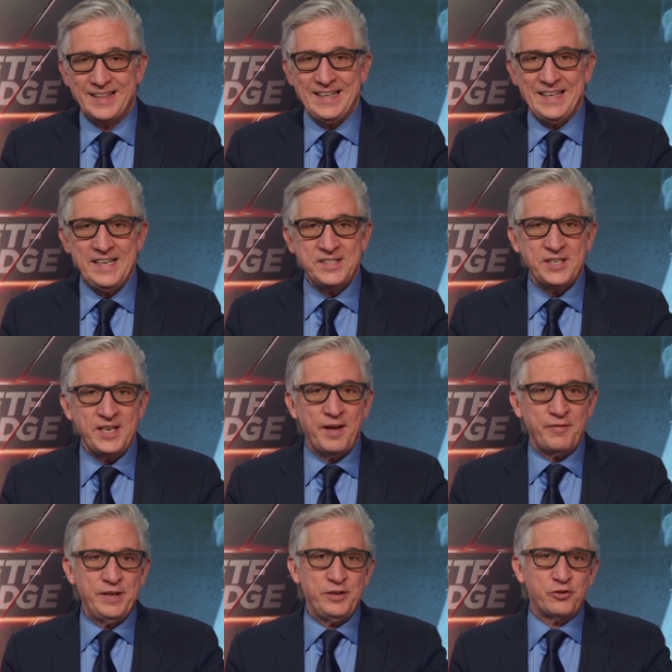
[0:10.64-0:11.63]
the
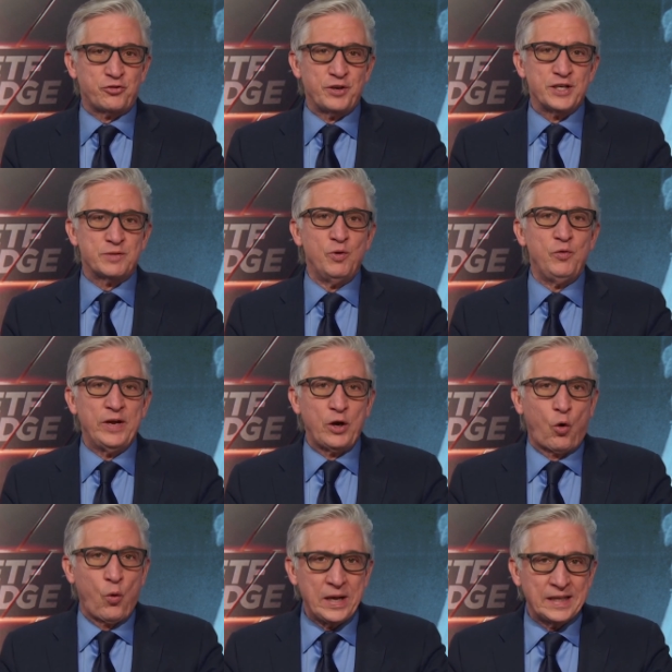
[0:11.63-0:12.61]
ETF industry is
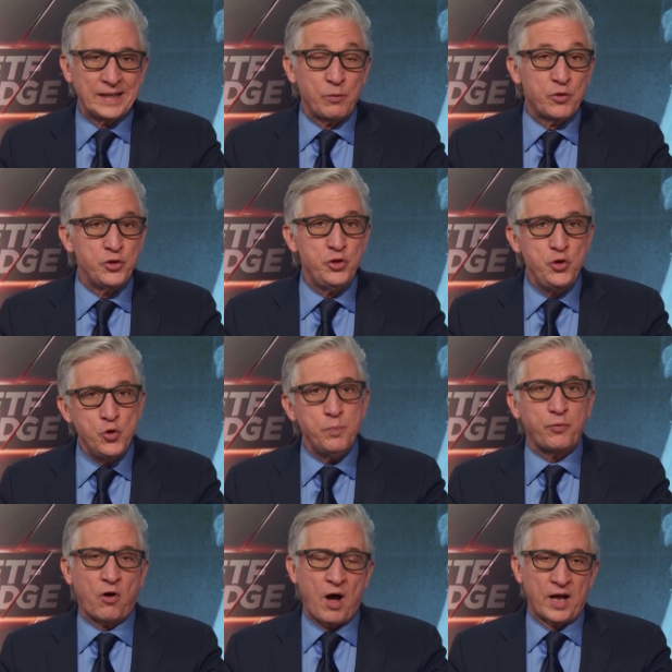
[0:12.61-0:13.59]
moving quickly with
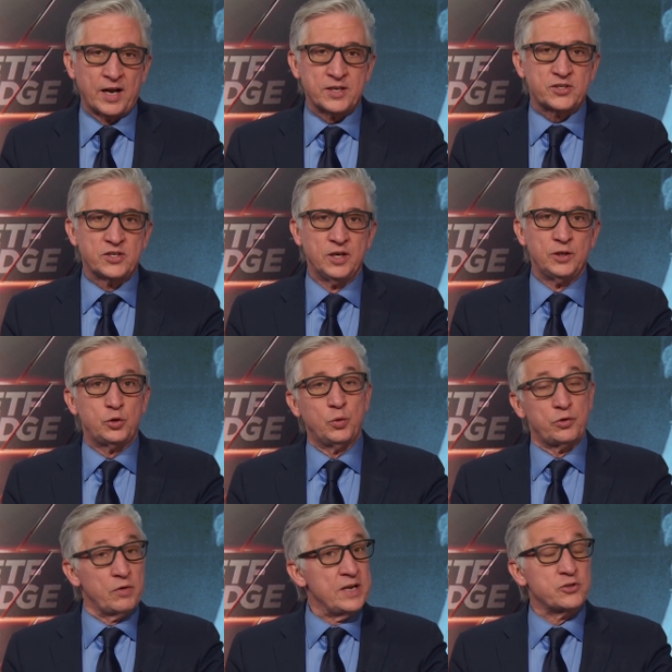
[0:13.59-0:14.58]
new products
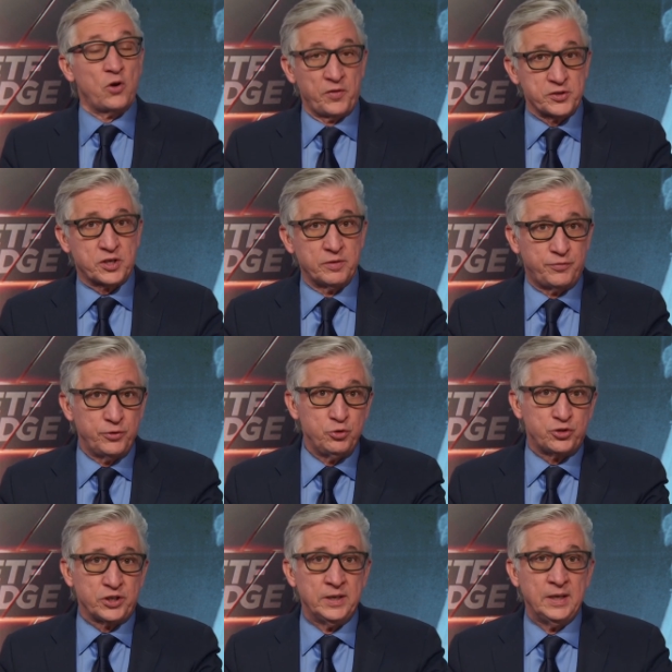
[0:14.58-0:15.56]
to address all this
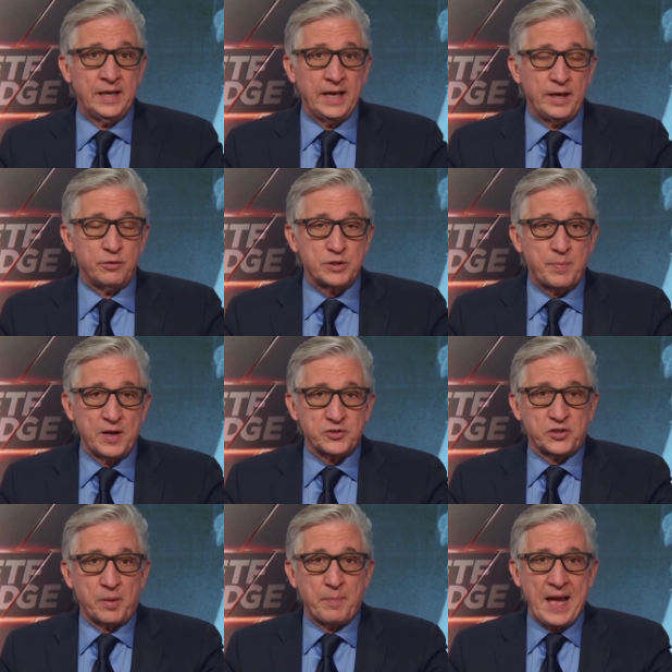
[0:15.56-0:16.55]
confusion. In
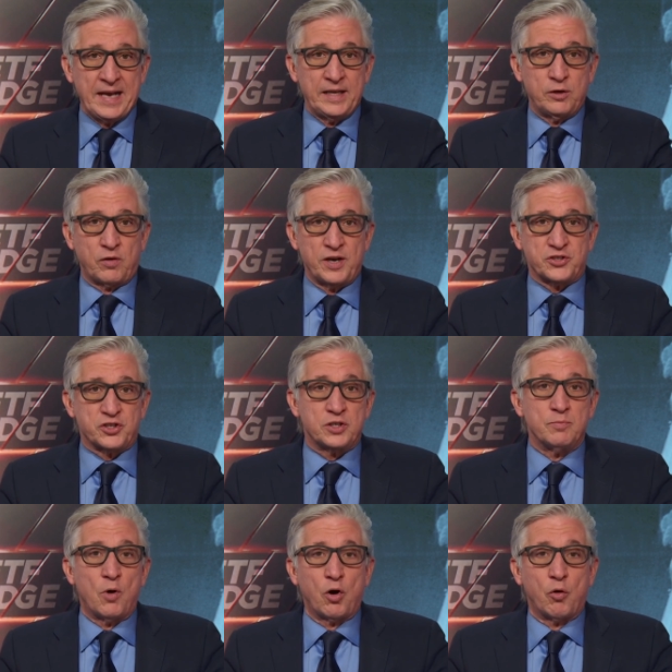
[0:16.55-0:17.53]
response to the banking
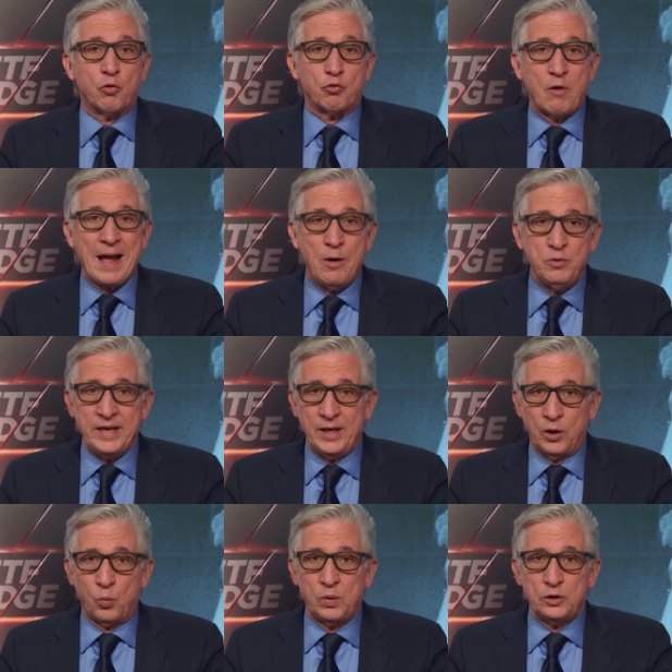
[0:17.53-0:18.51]
crisis tomorrow,
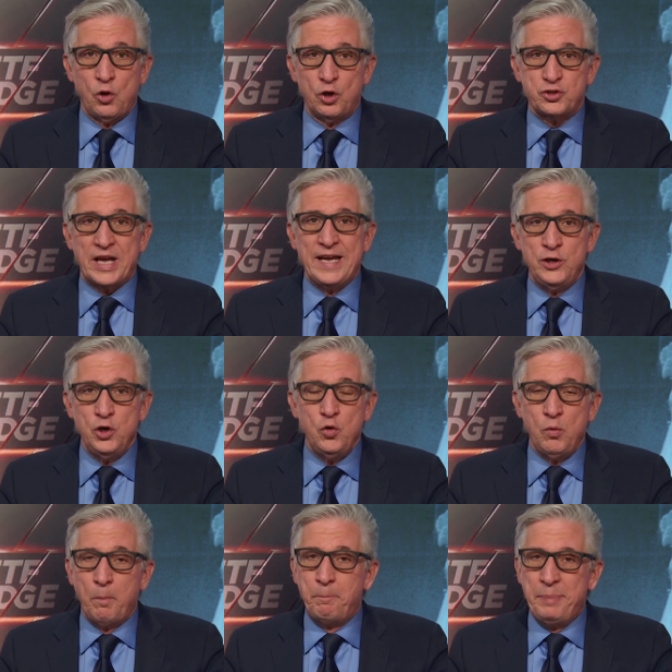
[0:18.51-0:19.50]
Roundhill will launch a
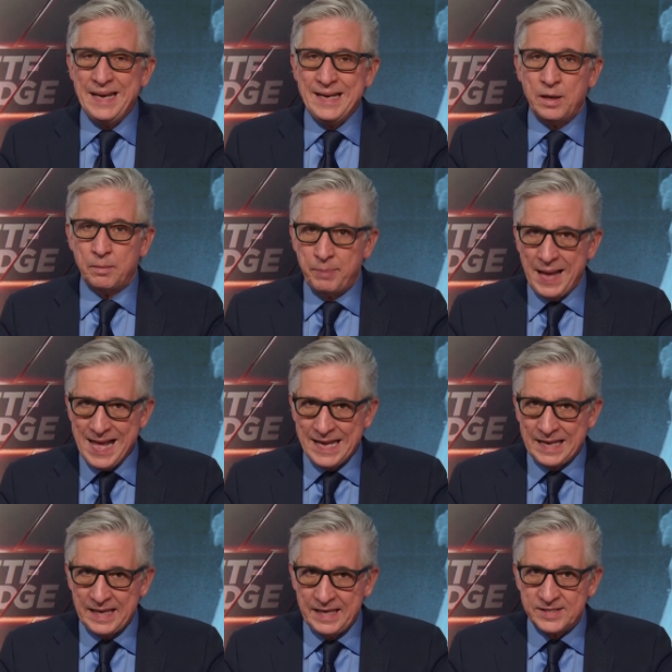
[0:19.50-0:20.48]
new big
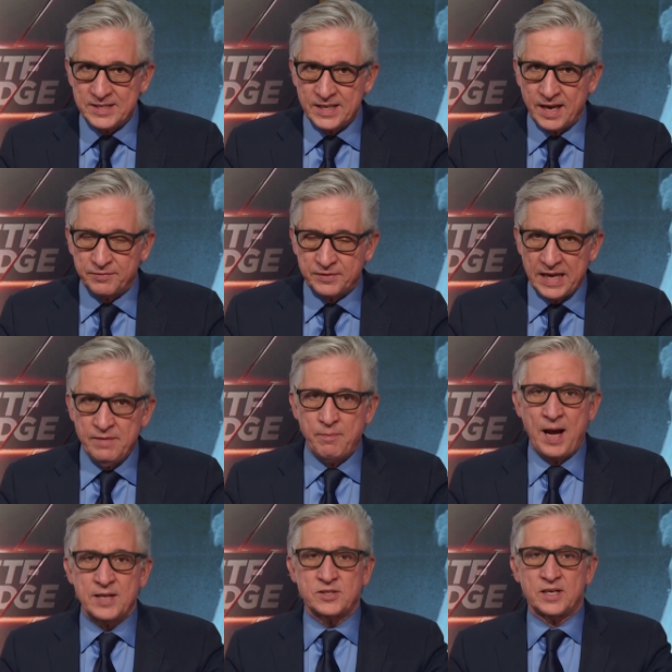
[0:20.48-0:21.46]
bank ETF.
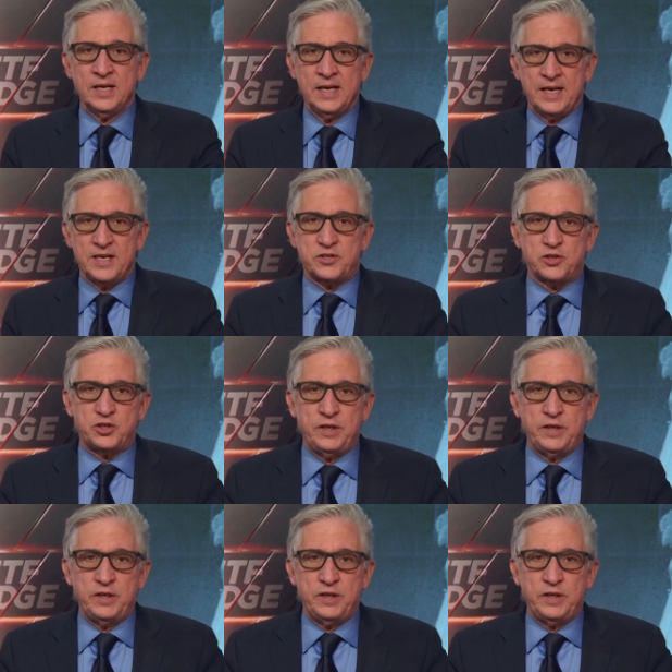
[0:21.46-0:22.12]
Dave Mazza is the